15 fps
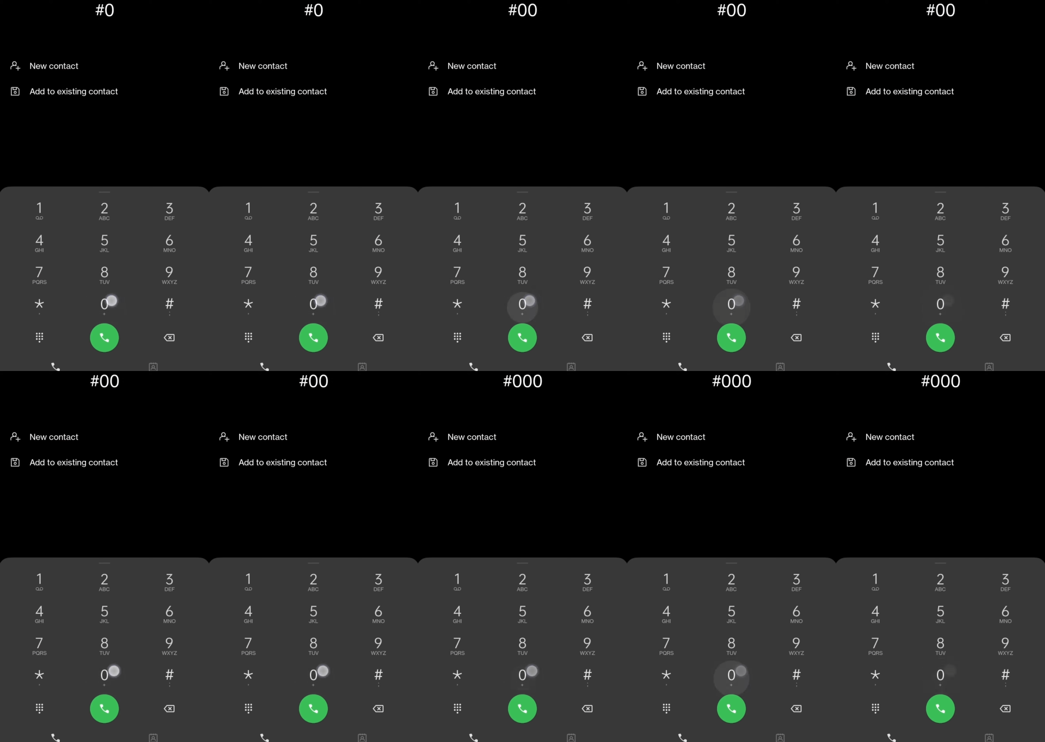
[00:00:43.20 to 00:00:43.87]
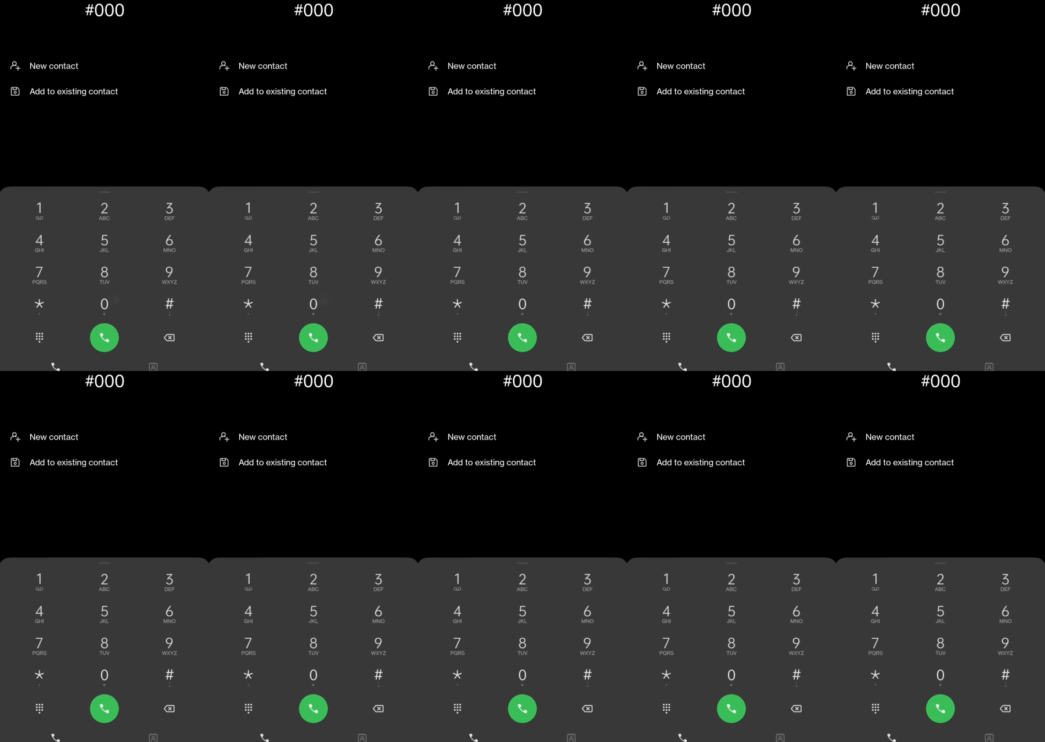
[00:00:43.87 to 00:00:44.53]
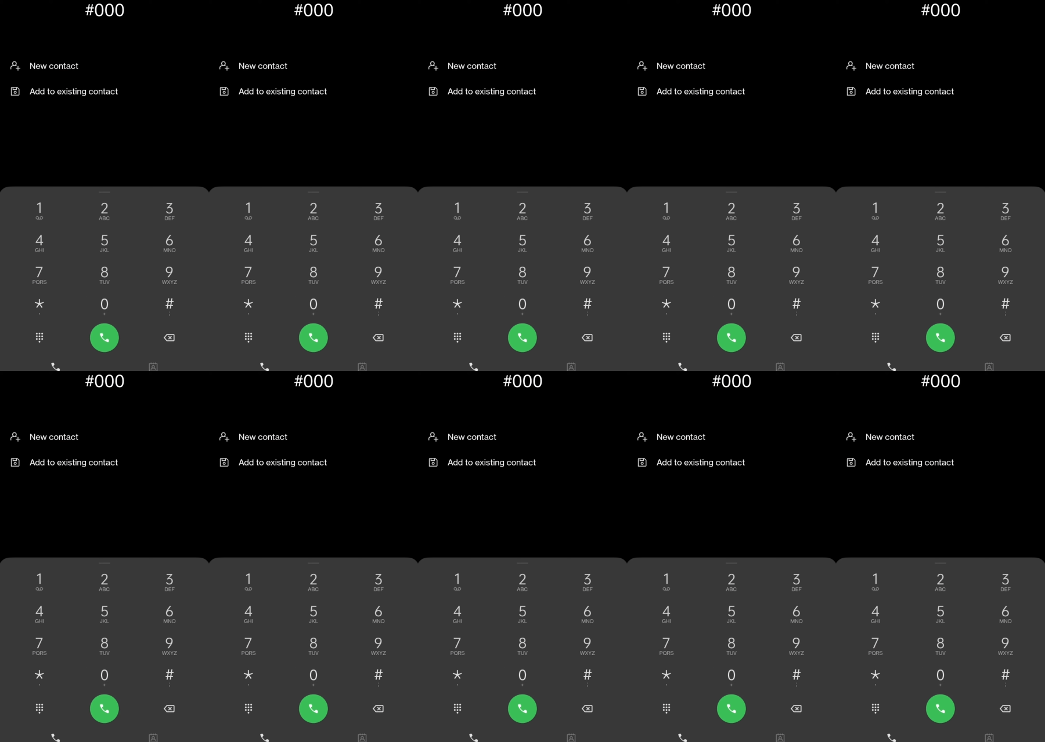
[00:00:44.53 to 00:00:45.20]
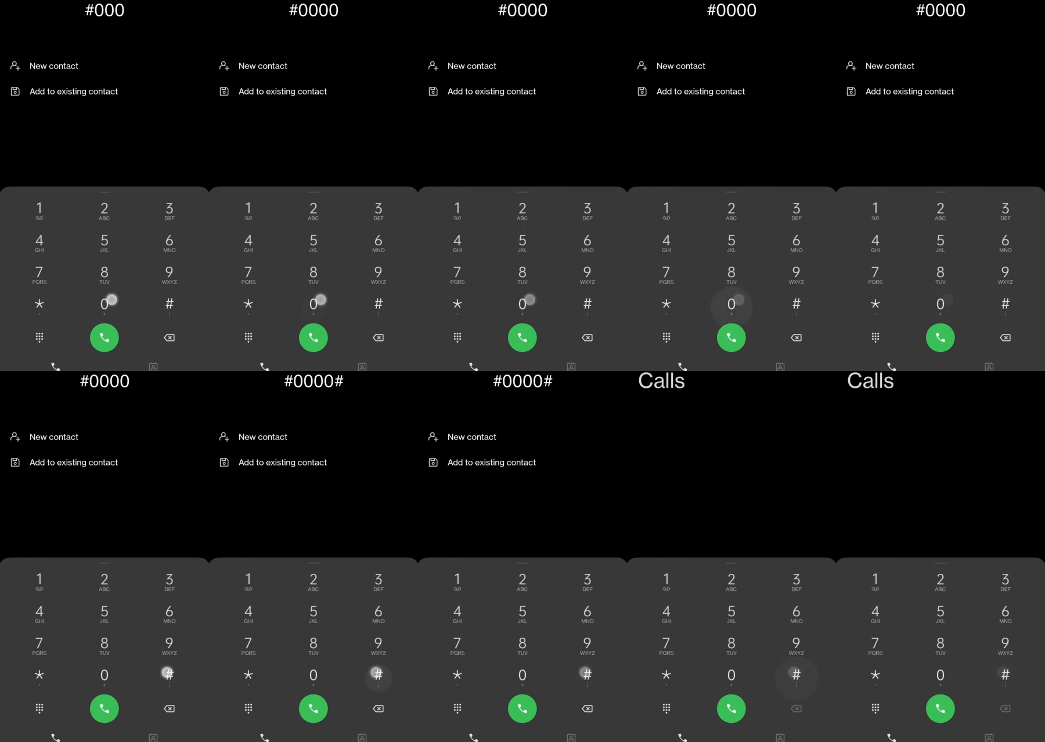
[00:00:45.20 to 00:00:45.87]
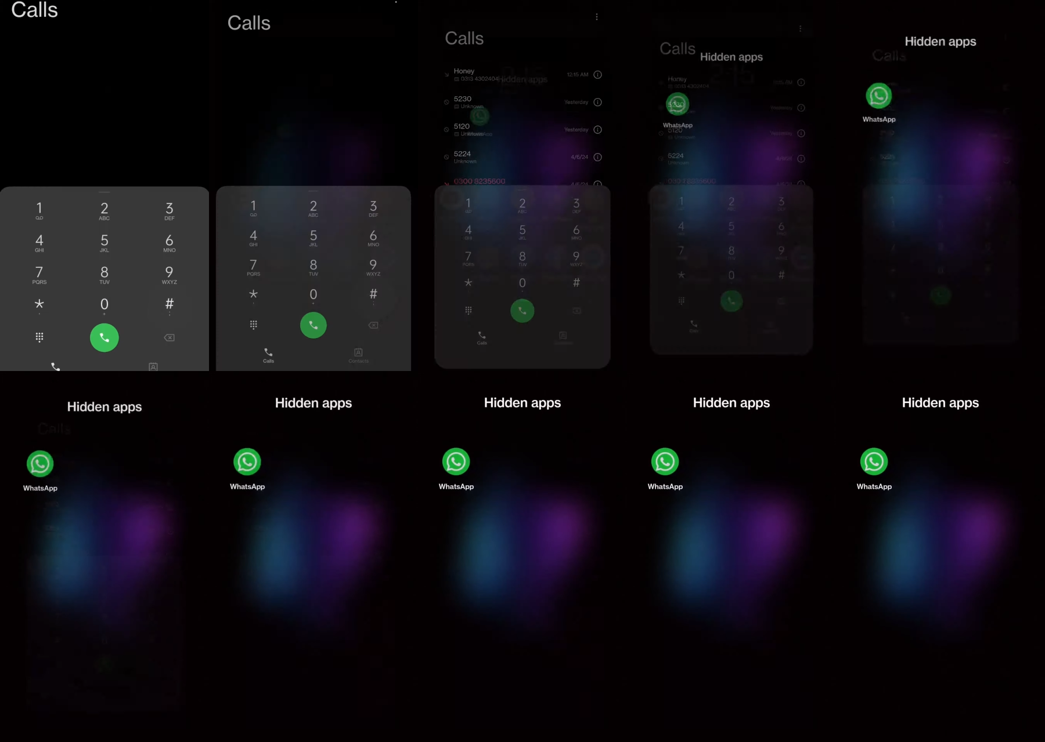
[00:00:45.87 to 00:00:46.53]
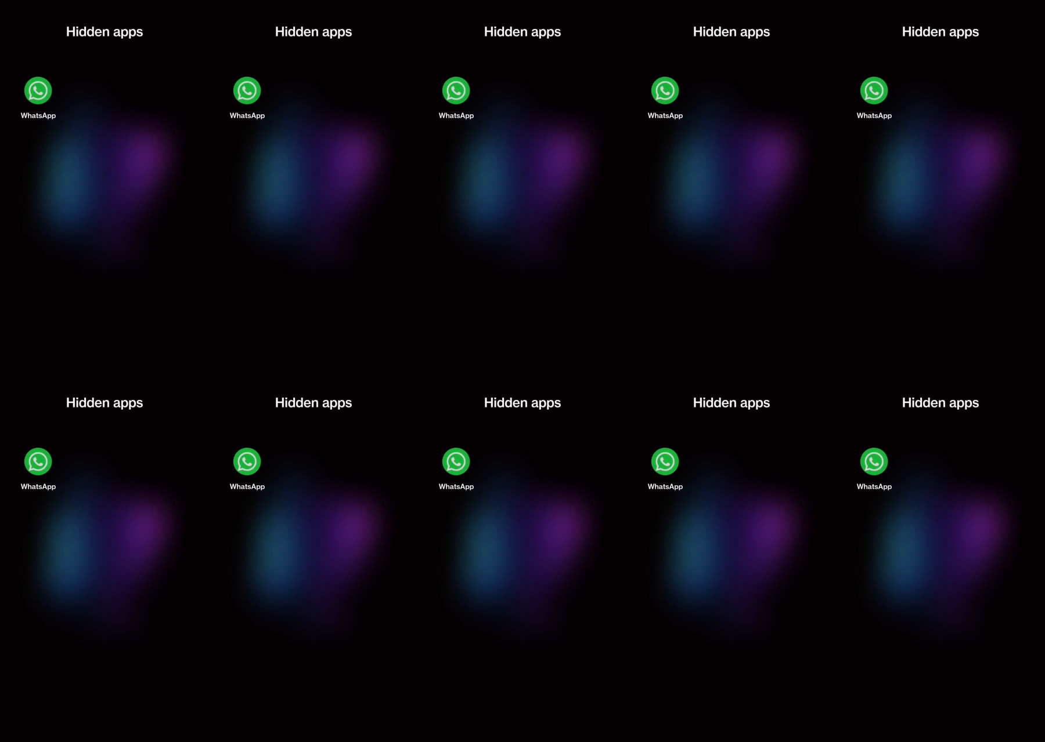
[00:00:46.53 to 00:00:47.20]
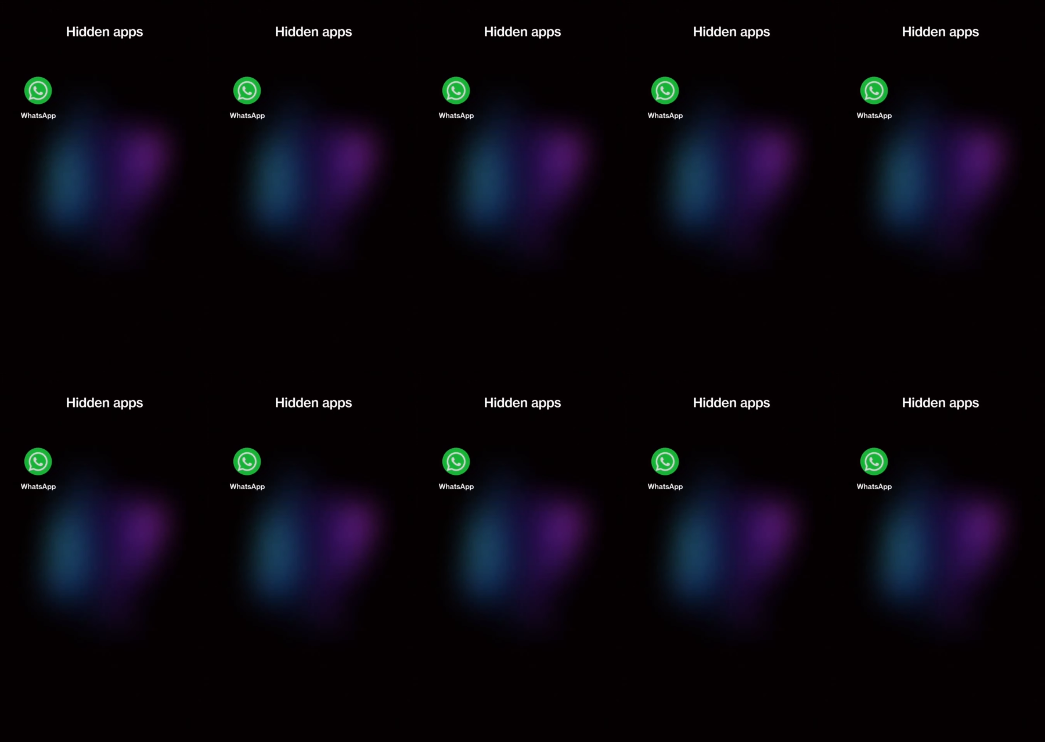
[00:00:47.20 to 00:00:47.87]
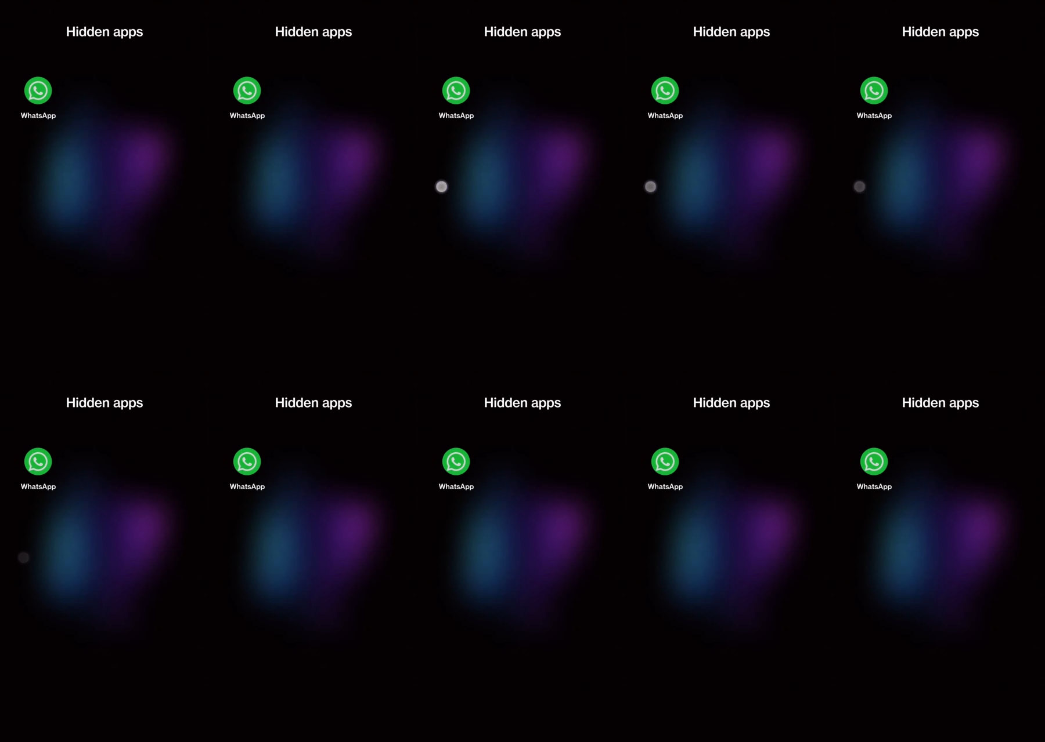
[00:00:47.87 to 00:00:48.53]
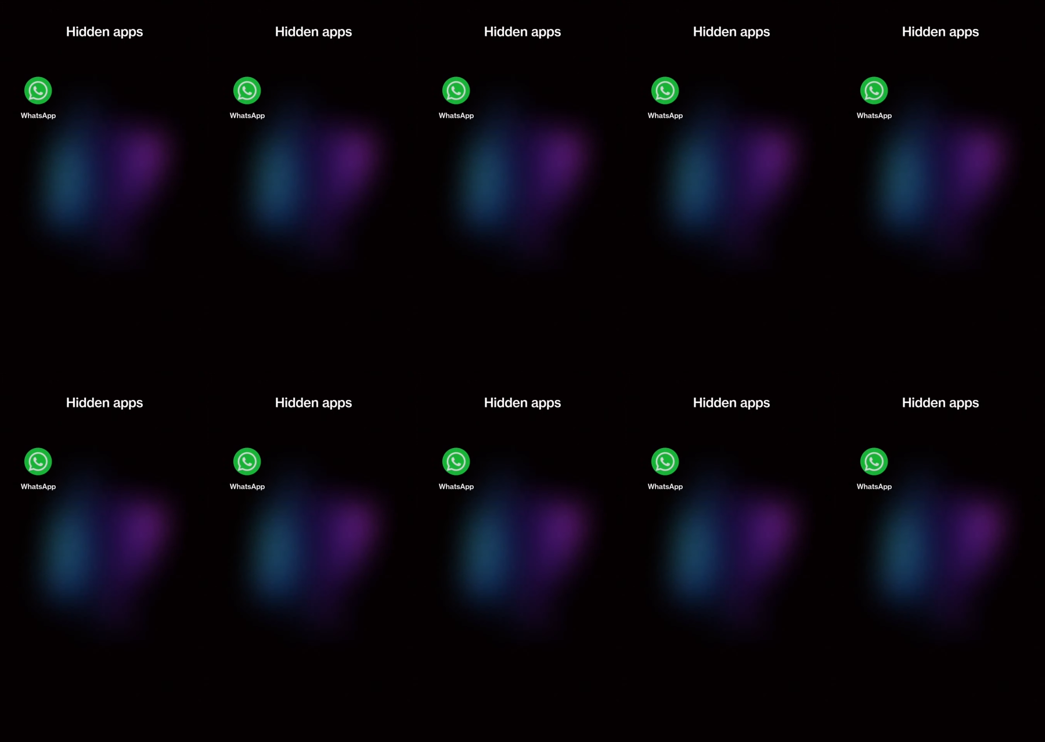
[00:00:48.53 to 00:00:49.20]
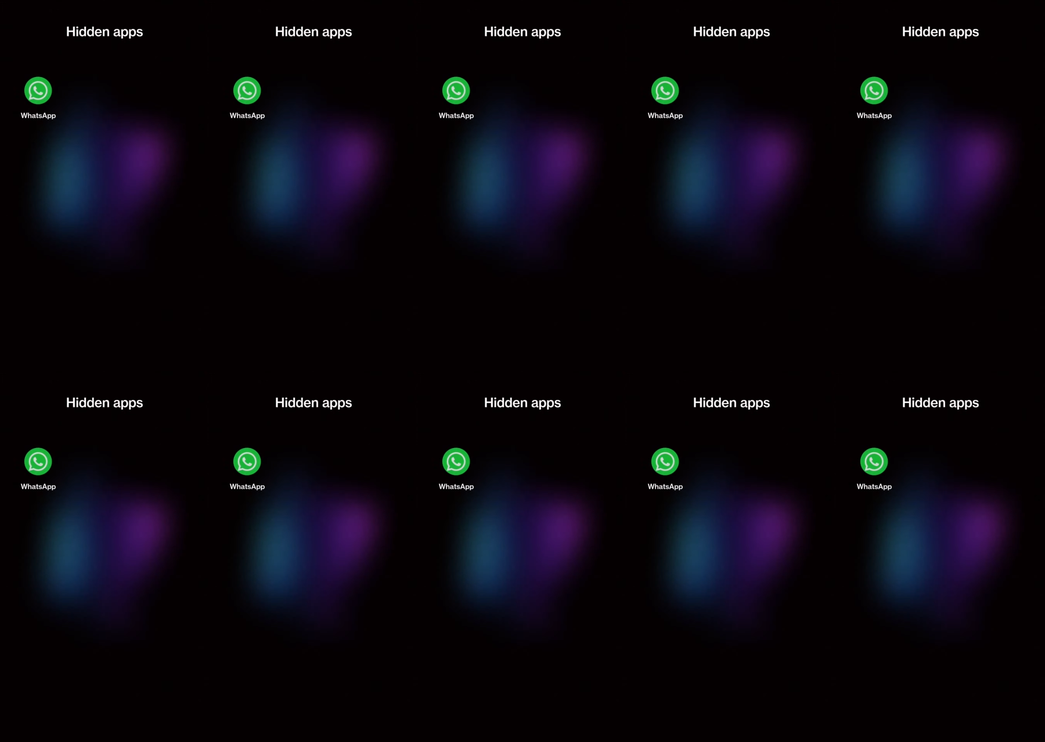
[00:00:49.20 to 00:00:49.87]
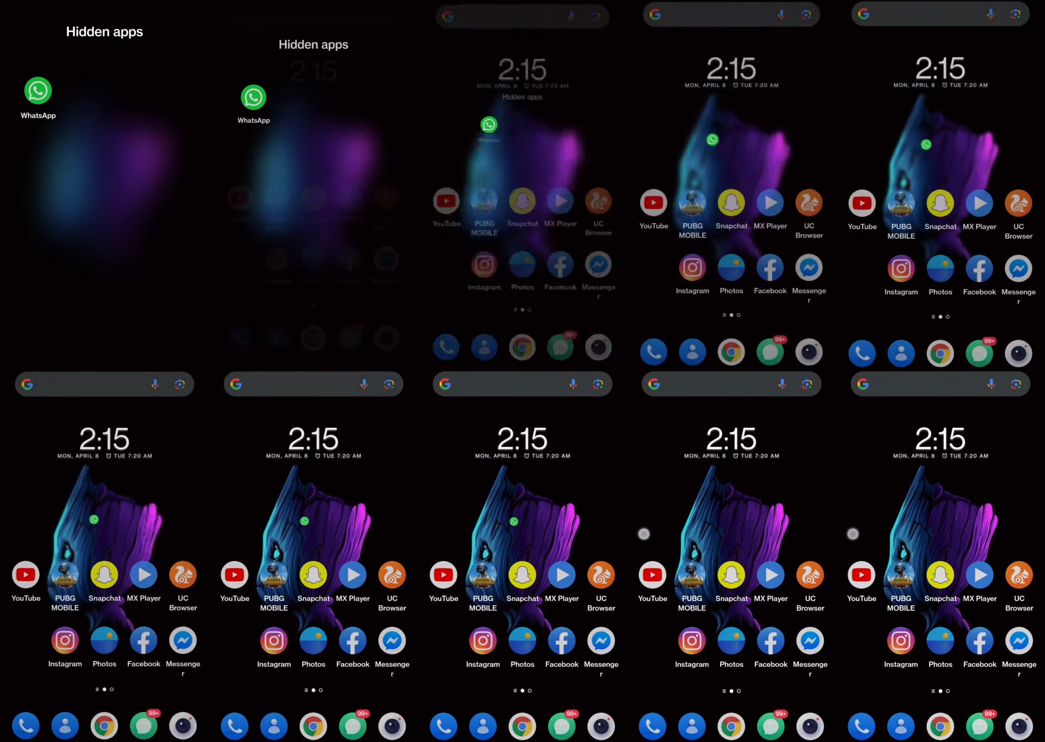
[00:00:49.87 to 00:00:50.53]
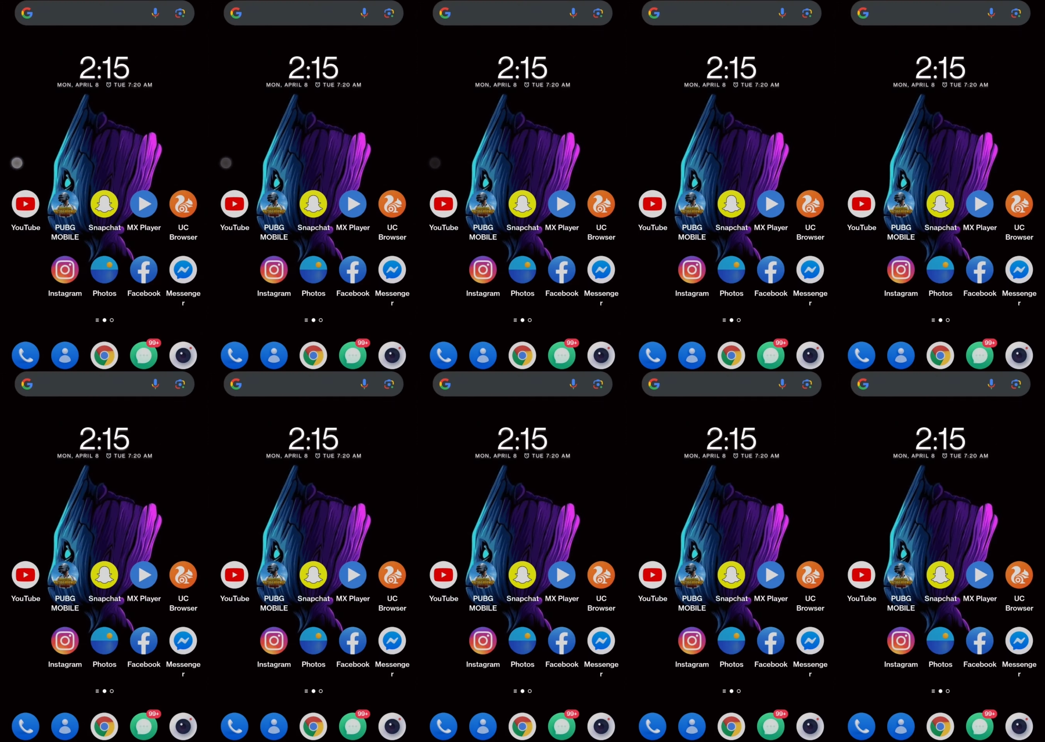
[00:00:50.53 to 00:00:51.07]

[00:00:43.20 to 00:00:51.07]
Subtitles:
[unreadable: no face in view]